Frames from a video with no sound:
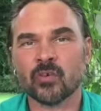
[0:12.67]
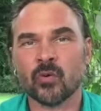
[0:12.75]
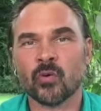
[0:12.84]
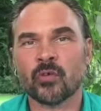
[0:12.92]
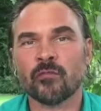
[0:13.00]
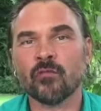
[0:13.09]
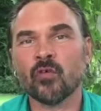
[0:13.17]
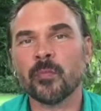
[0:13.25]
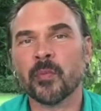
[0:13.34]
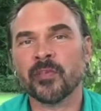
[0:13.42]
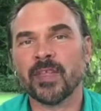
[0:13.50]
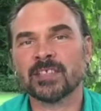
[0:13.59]
your full
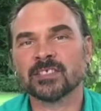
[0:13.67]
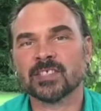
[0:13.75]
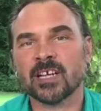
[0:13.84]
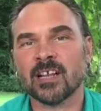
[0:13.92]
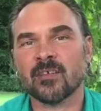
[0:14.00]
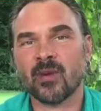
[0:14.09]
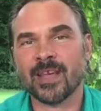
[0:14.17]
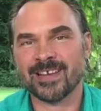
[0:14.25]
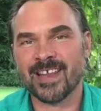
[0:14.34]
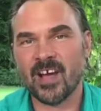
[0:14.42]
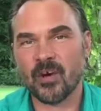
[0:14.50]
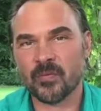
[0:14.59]
potential right
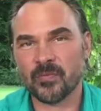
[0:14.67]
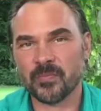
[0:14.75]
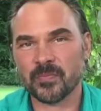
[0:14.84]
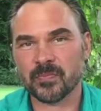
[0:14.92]
now?